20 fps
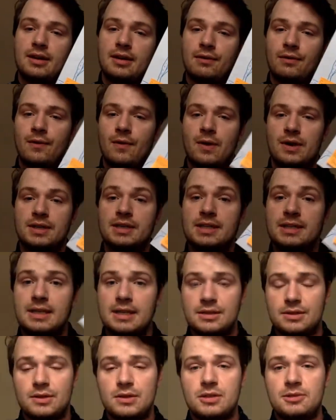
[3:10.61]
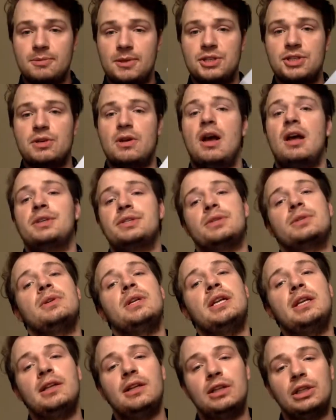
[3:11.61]
of course, scissors, but you also
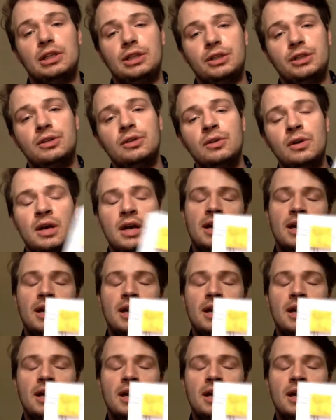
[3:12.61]
need glue